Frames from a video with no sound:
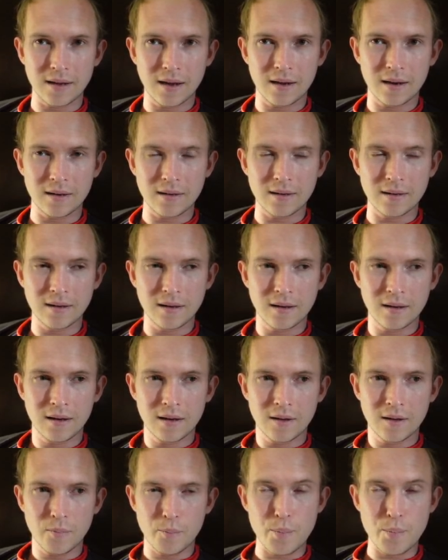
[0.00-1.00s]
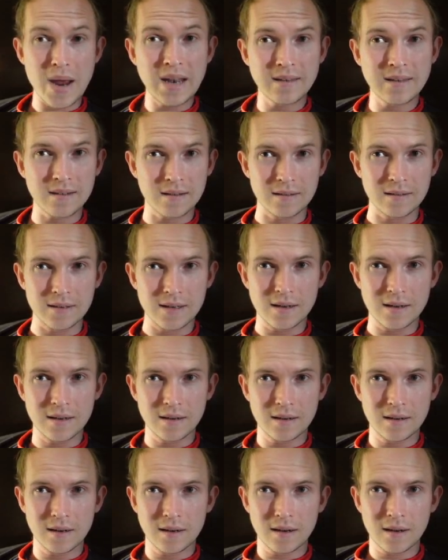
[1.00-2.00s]
in mentally
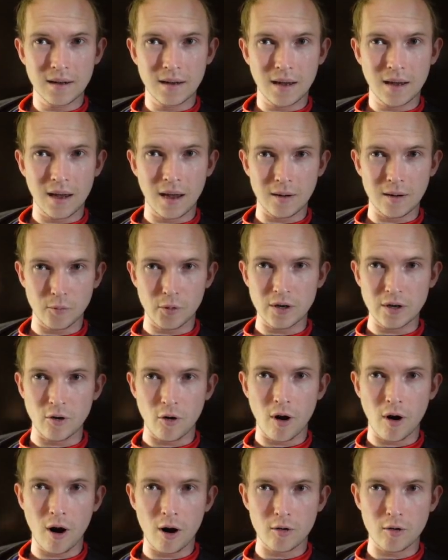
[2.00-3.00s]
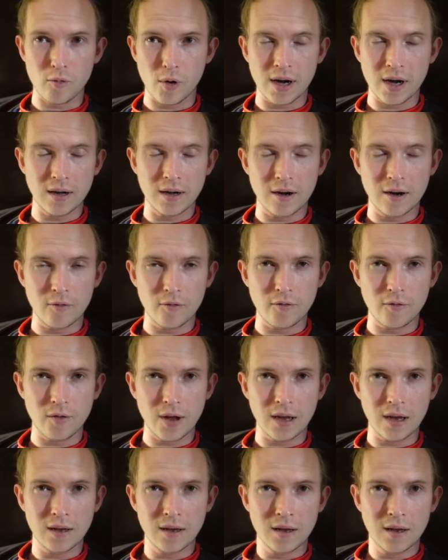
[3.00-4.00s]
and with your heart rate and
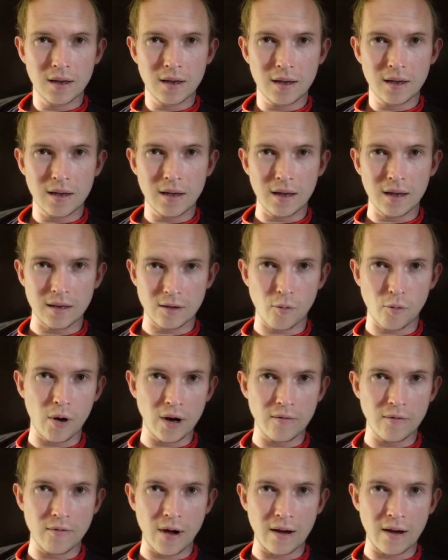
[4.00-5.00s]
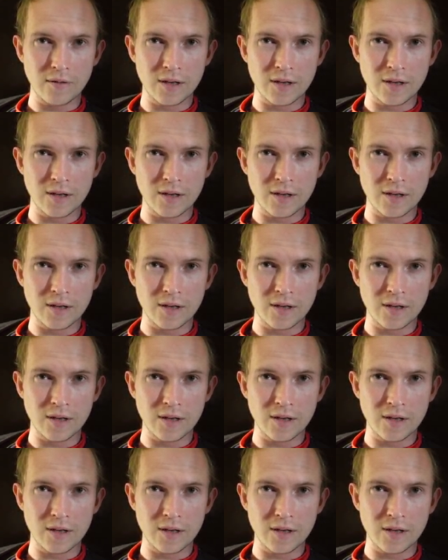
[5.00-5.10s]
everything in 25